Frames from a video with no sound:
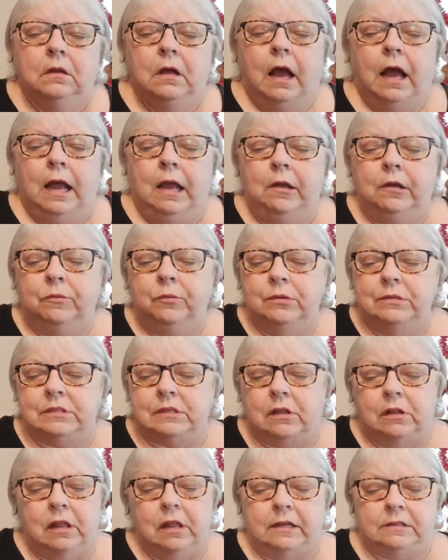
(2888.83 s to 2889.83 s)
I was
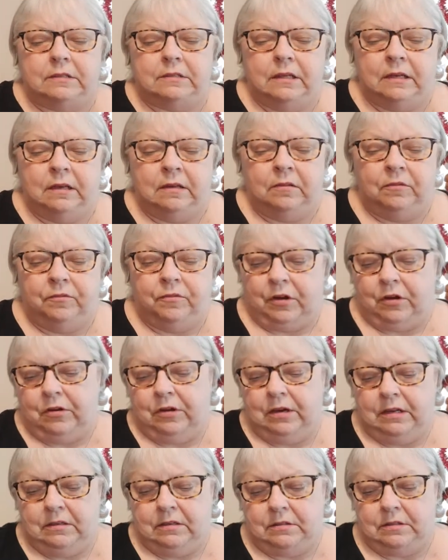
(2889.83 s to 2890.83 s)
collecting
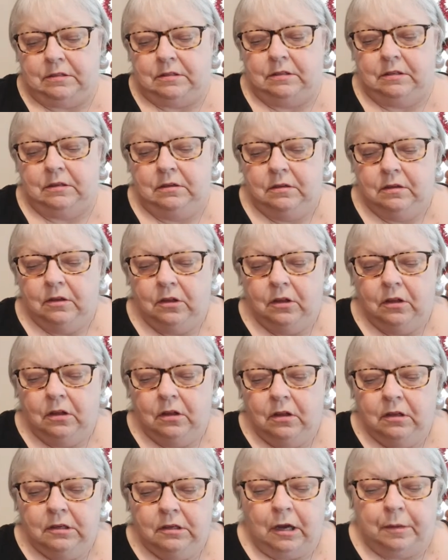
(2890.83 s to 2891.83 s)
various
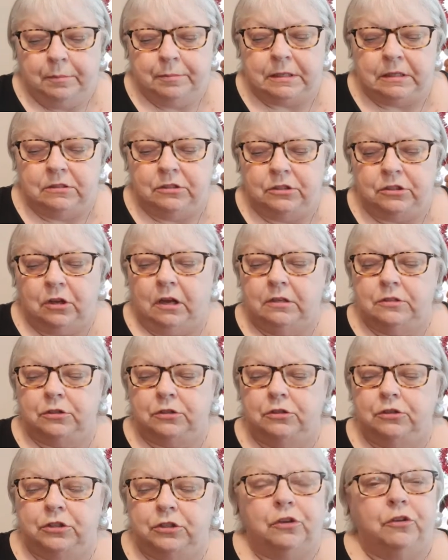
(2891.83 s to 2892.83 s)
cups and
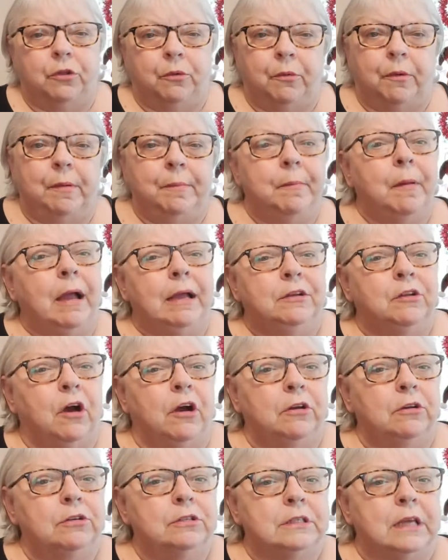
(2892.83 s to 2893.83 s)
saucers so that when my
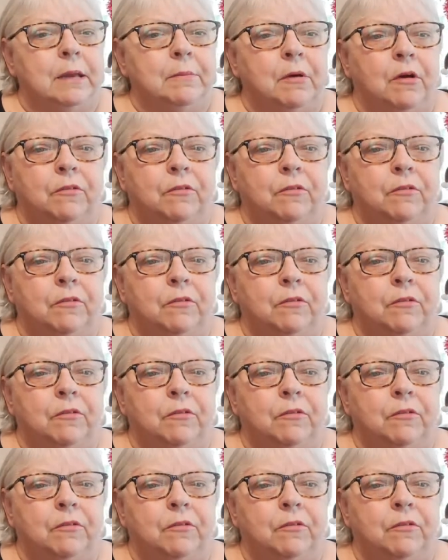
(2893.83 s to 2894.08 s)
daughters came